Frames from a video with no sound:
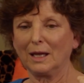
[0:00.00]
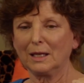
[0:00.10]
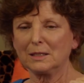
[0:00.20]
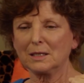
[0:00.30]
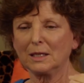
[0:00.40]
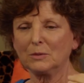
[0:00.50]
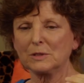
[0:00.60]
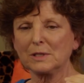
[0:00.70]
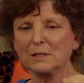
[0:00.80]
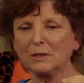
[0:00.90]
And it
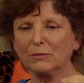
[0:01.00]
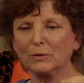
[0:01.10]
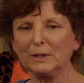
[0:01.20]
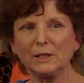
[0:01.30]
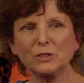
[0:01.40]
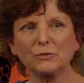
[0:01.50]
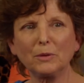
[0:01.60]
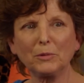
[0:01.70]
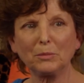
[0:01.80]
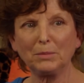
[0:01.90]
was as if released
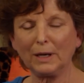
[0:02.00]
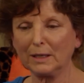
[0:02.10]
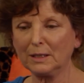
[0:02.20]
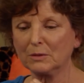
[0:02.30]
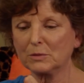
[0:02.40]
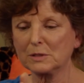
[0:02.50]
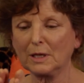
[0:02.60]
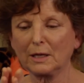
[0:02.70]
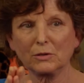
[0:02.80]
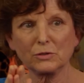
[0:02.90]
from her body, it was
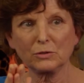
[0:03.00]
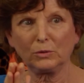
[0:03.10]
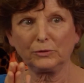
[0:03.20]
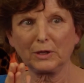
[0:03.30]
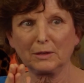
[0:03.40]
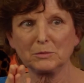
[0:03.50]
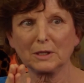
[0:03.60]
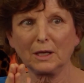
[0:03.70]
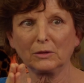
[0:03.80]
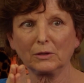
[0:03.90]
like our souls came
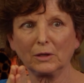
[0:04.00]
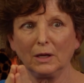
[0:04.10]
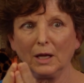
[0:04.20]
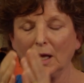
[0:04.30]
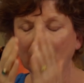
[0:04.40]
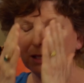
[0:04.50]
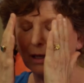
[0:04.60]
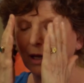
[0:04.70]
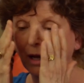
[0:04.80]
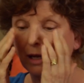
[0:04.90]
together. And
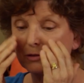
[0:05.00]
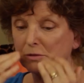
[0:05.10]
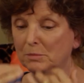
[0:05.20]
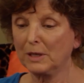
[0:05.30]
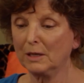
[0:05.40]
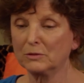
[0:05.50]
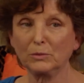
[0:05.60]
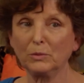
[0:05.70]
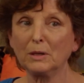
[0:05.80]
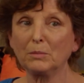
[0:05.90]
I just began
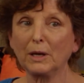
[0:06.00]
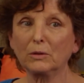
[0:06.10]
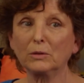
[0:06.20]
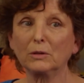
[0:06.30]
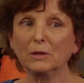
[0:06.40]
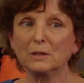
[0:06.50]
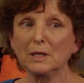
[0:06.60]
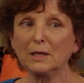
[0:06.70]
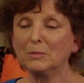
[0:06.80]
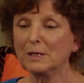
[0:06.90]
to weep. I couldn't
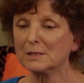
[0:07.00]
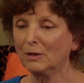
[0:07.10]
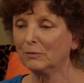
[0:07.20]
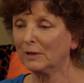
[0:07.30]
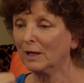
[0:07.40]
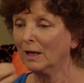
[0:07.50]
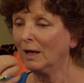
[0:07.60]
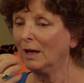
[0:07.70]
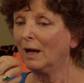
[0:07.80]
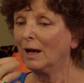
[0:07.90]
contain myself. And
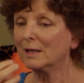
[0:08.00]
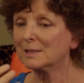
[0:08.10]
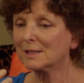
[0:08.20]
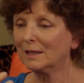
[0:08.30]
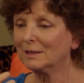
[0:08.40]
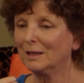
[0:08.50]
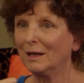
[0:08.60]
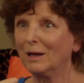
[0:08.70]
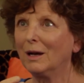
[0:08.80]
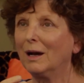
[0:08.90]
I said,
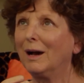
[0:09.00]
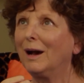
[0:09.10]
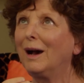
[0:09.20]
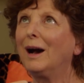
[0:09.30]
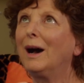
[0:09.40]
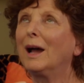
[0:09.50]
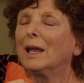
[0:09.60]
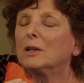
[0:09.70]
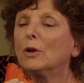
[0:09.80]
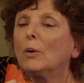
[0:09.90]
"I
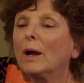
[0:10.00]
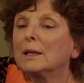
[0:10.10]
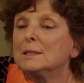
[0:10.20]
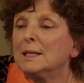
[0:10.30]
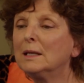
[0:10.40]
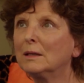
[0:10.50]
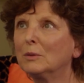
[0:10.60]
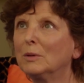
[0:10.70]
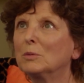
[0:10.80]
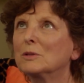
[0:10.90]
had no idea
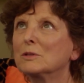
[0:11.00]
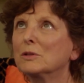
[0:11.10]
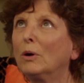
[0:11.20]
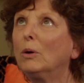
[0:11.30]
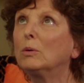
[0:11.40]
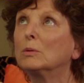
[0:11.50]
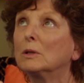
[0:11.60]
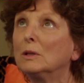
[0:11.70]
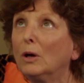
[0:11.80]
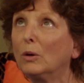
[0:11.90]
we were so
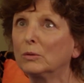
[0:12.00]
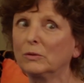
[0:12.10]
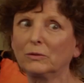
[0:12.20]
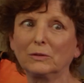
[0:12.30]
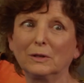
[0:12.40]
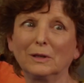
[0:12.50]
close."